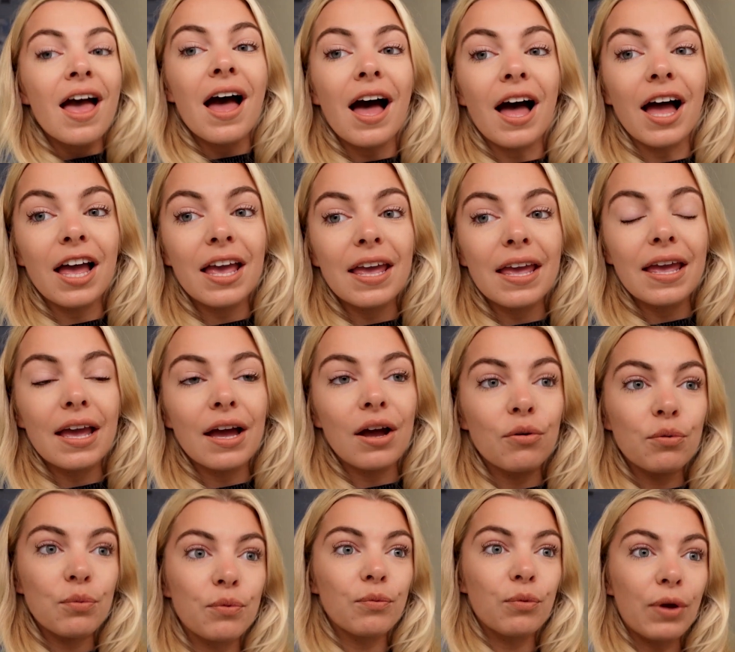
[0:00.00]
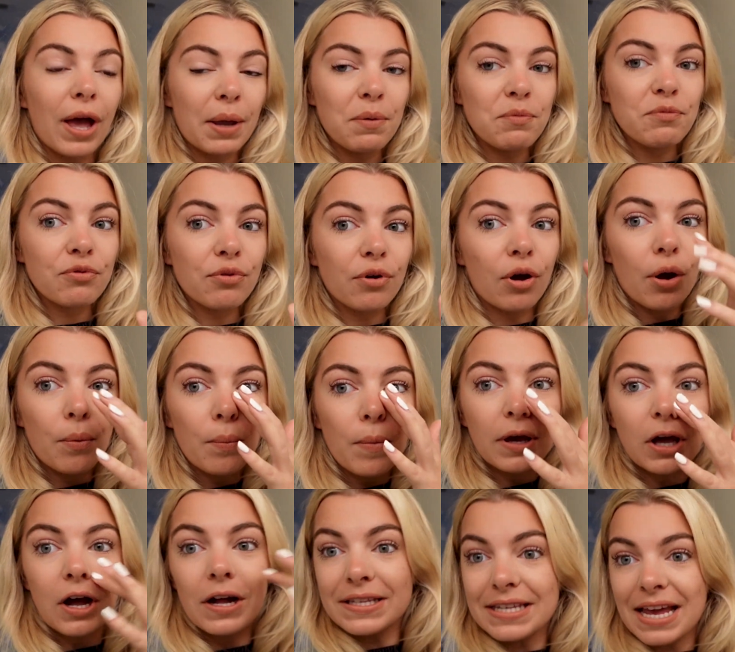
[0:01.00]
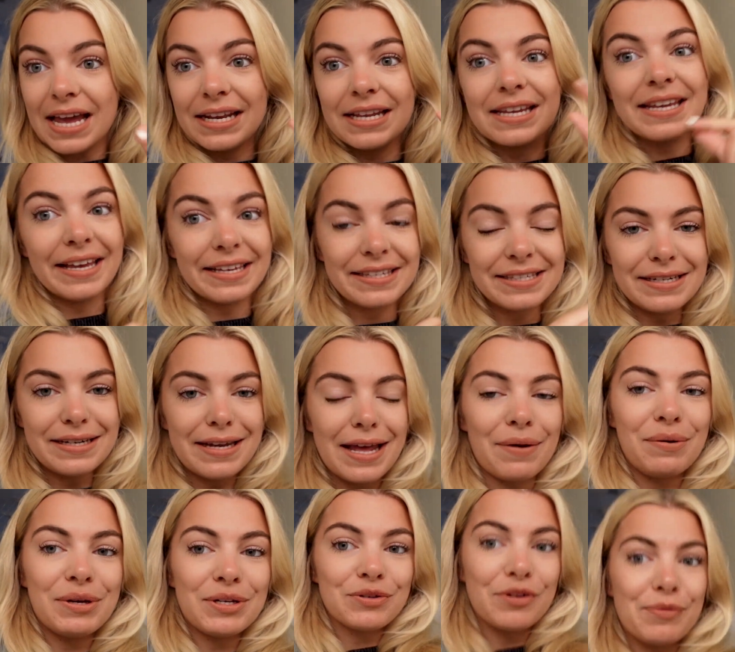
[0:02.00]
I came from Cartagena yesterday, which